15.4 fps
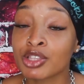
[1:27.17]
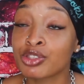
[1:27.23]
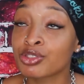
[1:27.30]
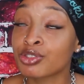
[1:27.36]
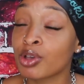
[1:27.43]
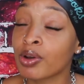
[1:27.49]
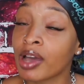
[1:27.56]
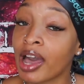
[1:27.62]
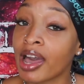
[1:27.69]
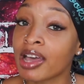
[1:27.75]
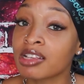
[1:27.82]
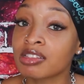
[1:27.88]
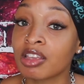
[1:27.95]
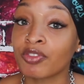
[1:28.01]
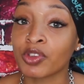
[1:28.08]
So
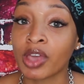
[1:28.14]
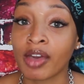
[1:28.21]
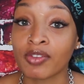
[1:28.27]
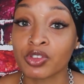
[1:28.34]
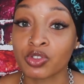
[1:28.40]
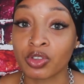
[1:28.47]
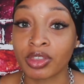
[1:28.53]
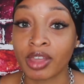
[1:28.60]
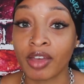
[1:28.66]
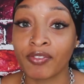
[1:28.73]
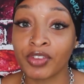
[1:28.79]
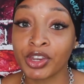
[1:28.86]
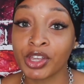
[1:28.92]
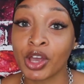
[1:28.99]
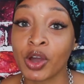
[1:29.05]
guys, if you haven't saw that
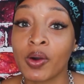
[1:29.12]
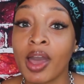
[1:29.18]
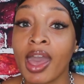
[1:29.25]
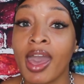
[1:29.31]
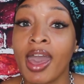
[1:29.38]
video,